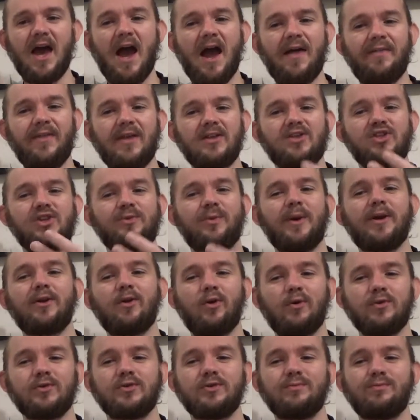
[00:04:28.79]
and then she went
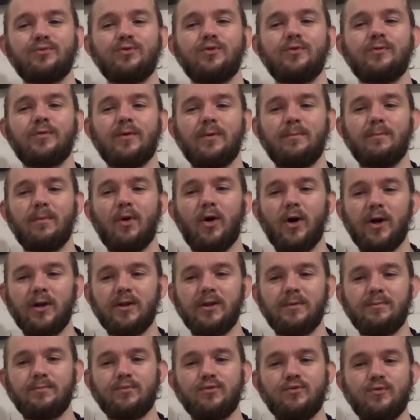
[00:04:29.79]
on to brew for
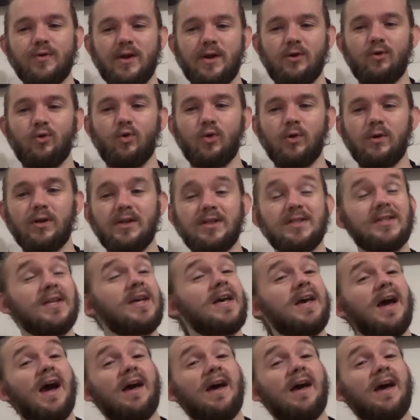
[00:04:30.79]
Moylan Brewery in Oakland